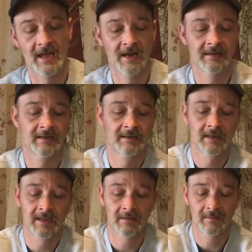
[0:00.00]
and I didn't
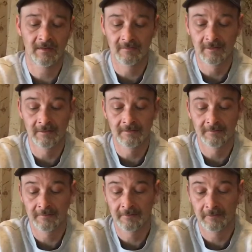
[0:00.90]
like these little
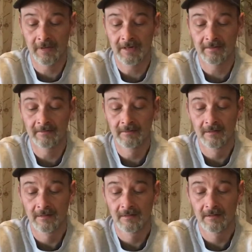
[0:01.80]
serrated
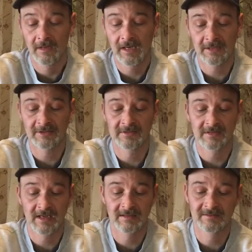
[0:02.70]

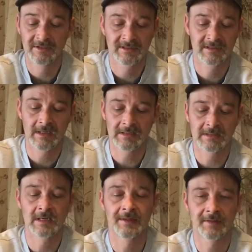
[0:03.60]
edges, it just
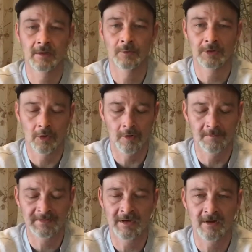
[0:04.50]
does nothing when you go to
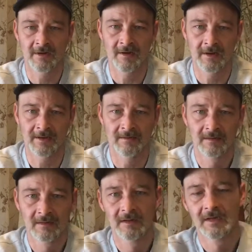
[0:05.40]
baton on it.
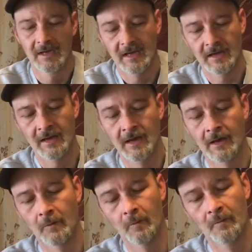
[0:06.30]

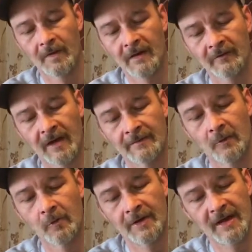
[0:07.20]
Every time the
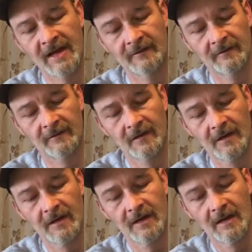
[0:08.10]
wood hits,
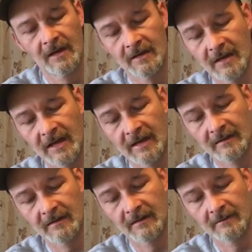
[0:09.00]

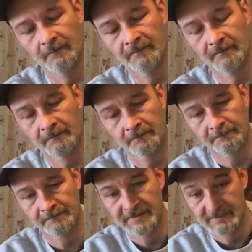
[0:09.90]
it
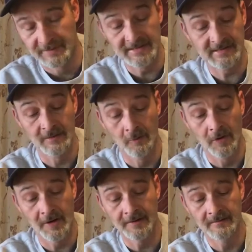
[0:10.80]
splits the
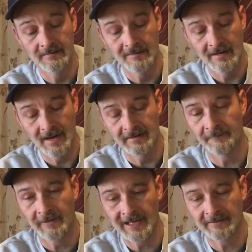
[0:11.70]
wood and
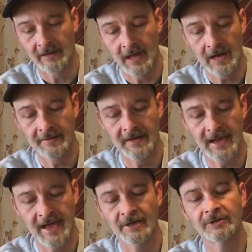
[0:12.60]
deflects a lot of
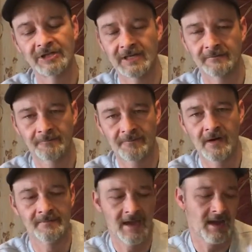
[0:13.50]
the energy
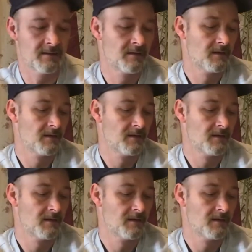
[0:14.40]
from that.